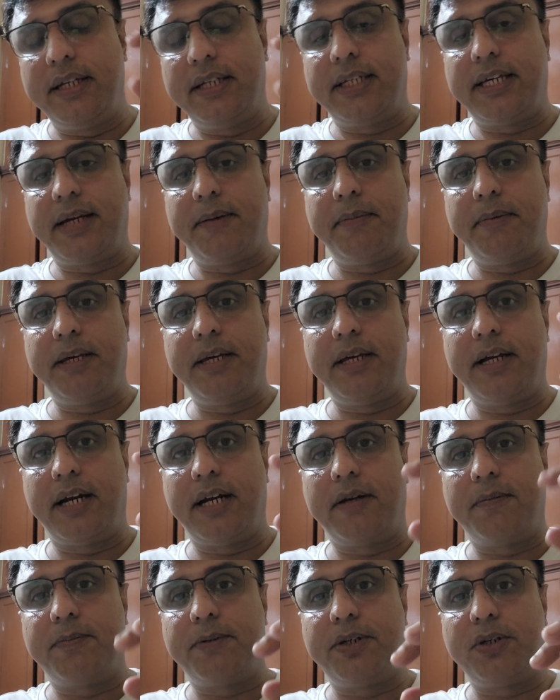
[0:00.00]
It can be
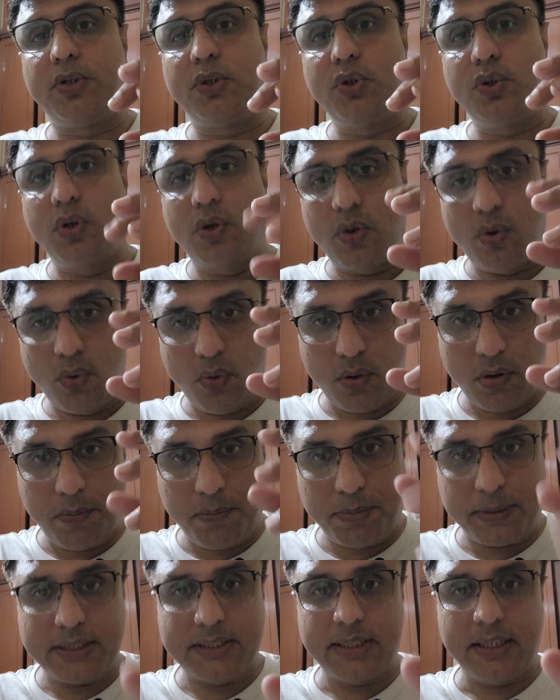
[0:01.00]
adapted to your
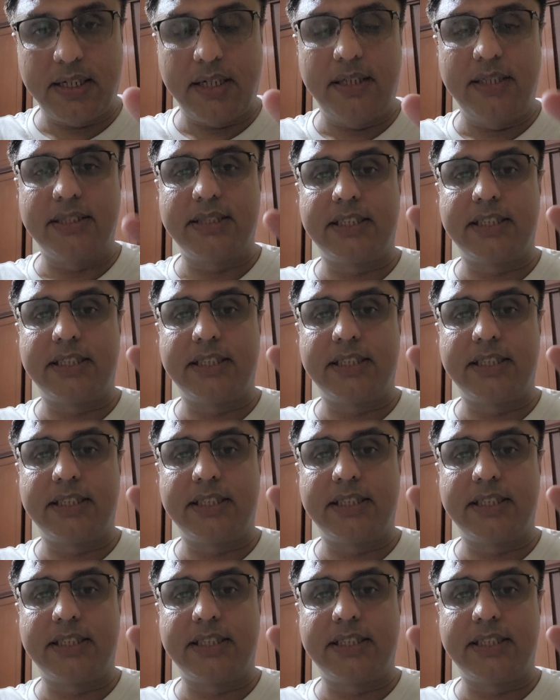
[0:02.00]
own personal